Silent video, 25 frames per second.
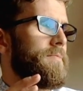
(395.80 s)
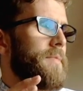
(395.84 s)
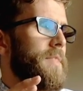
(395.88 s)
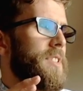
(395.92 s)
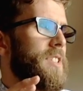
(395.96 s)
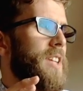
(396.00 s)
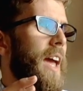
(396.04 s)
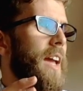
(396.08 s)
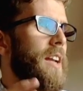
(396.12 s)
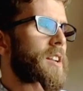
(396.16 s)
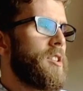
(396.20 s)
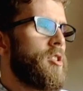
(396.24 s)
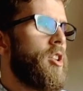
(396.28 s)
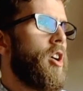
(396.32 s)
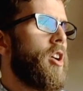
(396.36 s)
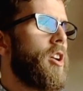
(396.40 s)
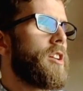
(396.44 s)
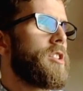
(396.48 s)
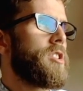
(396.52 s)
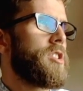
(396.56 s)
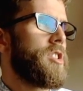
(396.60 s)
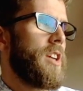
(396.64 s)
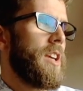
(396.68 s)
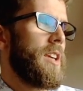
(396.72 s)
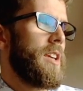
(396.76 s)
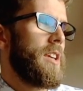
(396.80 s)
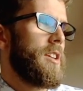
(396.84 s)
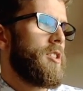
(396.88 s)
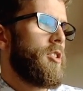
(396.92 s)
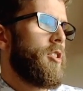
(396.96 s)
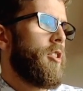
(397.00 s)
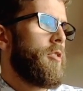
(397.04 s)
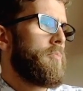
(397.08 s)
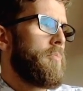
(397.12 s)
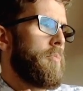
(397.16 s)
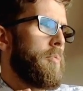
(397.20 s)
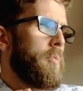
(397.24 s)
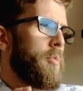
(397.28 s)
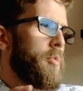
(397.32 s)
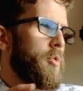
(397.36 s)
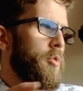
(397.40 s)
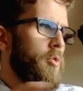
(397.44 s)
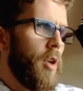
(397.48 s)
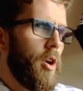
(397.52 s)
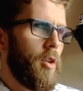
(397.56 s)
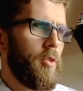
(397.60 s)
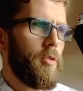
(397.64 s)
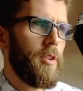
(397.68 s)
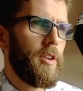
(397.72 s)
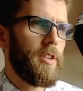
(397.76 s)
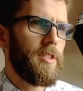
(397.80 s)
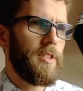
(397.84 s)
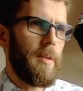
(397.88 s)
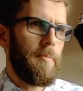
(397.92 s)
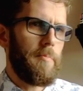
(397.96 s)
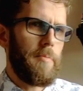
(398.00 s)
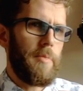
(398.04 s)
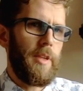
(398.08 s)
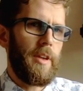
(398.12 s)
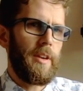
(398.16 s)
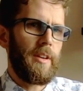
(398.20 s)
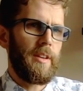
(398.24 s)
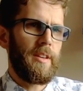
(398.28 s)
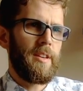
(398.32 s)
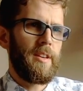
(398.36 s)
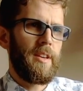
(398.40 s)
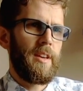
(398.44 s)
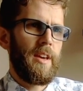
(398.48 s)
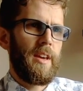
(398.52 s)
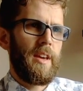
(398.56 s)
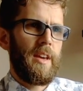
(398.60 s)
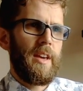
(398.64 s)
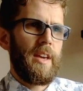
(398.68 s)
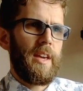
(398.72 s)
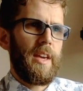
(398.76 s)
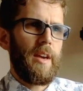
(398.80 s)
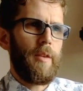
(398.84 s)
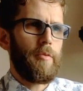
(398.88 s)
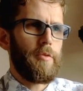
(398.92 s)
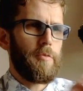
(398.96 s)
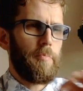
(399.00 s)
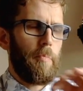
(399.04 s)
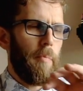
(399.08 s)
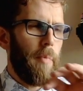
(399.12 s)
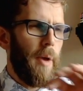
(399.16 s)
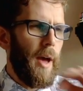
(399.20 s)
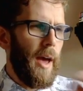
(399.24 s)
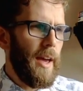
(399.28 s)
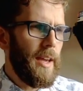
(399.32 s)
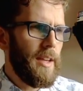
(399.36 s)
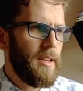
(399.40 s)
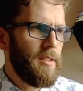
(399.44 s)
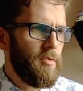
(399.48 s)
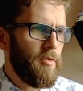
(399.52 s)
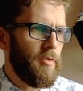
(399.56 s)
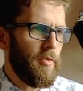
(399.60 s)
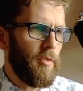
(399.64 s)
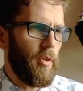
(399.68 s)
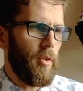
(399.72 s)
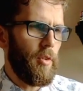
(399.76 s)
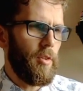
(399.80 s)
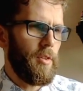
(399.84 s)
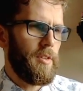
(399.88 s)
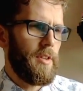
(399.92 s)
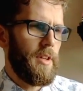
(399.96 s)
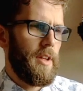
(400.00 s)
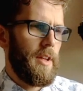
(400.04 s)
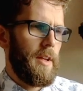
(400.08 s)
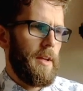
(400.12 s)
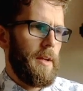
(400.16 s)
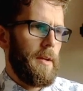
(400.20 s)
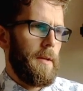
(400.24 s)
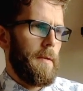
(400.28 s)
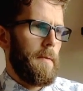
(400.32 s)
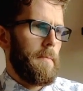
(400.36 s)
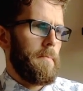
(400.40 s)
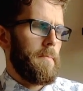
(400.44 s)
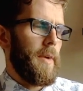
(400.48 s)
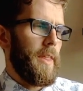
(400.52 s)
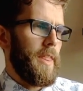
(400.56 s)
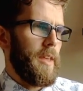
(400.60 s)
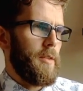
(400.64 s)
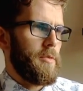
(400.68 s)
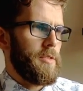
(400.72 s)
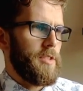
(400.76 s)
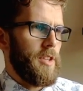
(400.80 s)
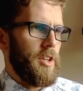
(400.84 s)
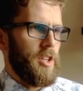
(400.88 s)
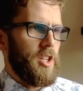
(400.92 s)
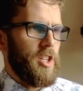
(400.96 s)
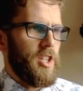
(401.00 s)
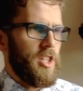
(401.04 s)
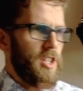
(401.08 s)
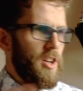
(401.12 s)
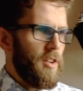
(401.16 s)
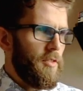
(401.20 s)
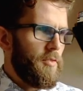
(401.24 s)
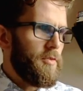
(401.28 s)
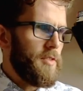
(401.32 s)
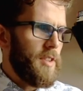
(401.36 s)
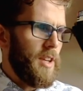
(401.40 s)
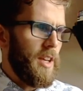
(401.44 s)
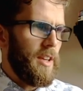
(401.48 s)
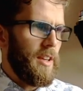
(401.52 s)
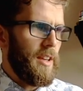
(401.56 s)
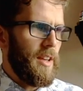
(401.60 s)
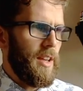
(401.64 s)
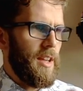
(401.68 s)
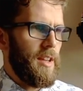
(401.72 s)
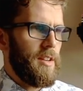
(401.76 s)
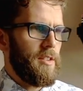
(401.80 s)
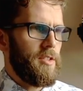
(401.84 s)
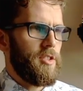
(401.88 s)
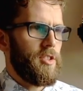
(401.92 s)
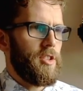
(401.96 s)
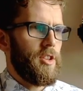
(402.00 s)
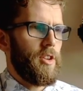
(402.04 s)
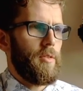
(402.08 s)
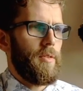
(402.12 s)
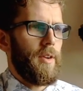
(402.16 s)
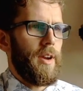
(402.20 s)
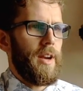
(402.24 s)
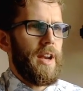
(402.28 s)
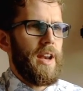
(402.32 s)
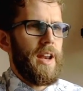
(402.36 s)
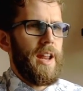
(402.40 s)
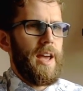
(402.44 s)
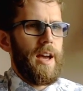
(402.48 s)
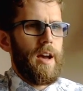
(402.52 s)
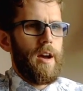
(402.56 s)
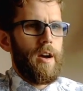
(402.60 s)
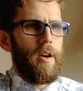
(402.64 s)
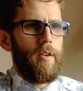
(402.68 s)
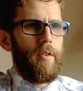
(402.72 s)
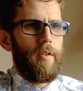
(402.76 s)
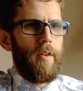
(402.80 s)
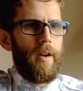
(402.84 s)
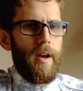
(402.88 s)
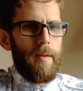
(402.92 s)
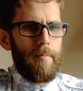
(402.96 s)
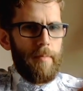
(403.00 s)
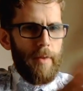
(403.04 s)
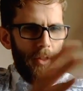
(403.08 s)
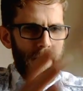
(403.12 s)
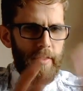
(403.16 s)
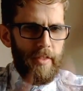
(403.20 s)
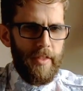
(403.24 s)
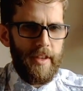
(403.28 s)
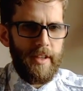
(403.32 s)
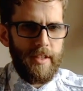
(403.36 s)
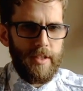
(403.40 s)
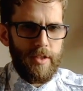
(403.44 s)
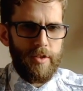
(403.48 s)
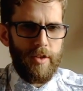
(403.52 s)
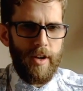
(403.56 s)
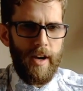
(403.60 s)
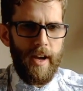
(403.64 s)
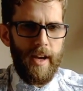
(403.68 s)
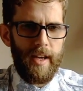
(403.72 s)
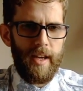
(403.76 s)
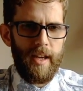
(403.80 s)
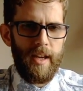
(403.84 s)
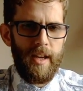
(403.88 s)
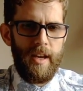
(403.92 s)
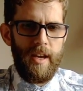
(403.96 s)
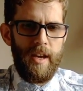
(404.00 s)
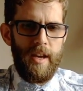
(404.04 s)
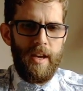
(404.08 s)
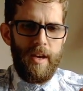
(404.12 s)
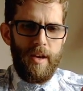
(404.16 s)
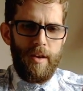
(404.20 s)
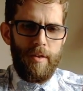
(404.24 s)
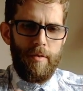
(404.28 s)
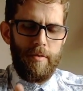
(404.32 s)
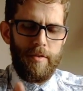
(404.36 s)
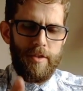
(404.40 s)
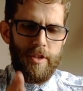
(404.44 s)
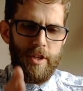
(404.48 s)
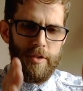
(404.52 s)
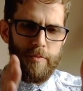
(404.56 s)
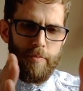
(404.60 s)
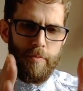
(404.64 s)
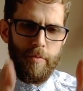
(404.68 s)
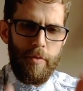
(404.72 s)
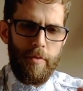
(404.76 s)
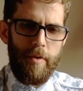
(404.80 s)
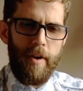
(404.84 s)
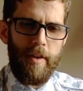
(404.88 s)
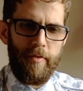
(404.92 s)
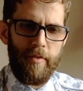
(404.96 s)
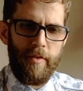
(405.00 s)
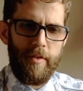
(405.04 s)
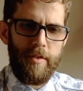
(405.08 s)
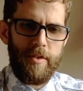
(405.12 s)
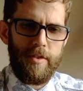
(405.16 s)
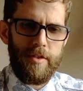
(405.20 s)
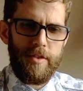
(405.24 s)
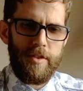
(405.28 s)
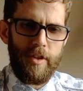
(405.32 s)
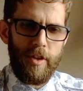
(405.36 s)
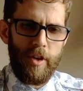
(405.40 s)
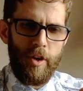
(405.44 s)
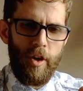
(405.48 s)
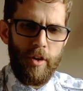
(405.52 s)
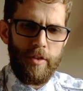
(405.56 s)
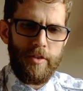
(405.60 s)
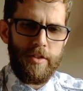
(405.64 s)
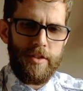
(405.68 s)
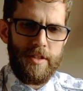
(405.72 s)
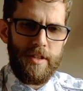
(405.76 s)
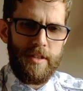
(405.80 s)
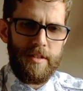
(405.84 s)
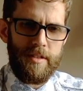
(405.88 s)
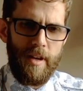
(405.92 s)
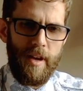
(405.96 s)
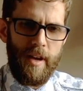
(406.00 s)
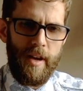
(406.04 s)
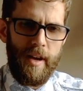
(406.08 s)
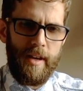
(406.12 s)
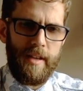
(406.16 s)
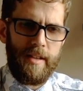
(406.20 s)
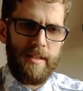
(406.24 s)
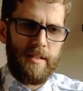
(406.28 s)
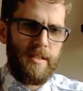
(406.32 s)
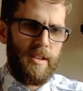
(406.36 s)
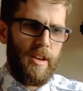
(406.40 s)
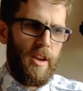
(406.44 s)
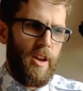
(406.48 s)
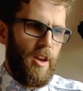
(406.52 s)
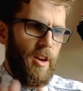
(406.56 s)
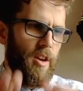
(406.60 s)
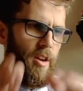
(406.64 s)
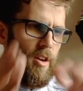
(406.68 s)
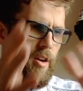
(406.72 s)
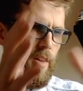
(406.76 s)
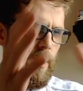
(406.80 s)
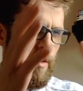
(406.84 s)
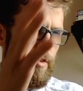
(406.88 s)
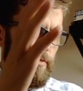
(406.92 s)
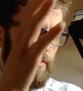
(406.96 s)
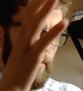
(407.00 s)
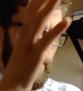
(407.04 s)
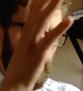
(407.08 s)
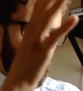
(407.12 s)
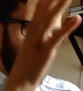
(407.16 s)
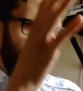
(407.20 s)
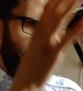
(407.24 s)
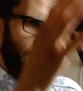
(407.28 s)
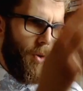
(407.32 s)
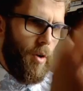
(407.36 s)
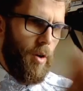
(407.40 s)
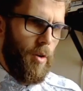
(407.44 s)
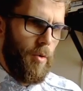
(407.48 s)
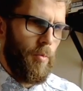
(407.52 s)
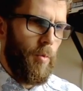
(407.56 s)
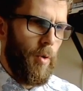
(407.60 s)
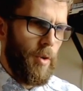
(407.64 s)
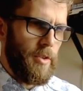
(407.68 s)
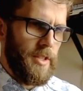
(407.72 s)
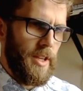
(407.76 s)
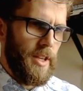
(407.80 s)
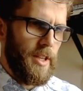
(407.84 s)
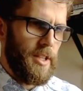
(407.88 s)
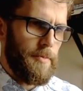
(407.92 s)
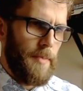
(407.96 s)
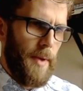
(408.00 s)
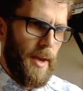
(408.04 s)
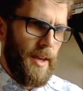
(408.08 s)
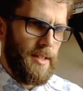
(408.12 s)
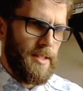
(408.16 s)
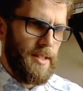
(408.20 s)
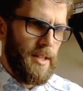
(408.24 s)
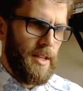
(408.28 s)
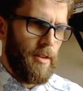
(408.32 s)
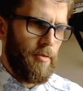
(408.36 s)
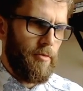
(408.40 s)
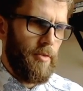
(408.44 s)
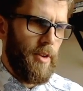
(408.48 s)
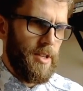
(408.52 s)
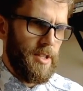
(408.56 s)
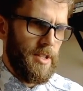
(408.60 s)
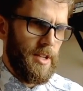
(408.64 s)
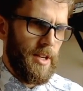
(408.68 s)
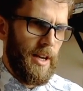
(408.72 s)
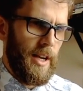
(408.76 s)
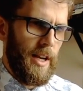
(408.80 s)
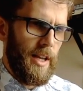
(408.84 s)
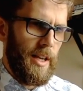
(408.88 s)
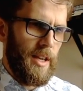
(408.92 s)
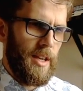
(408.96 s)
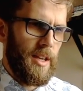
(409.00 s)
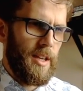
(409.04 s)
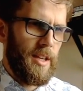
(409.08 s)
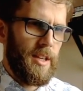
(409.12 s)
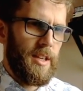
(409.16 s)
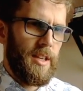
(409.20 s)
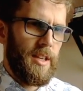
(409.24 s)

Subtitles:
technology, God broke something. It was painful, but there was a shifting into, and now I'm on this track, which is preference to God's desires over what was expected originally.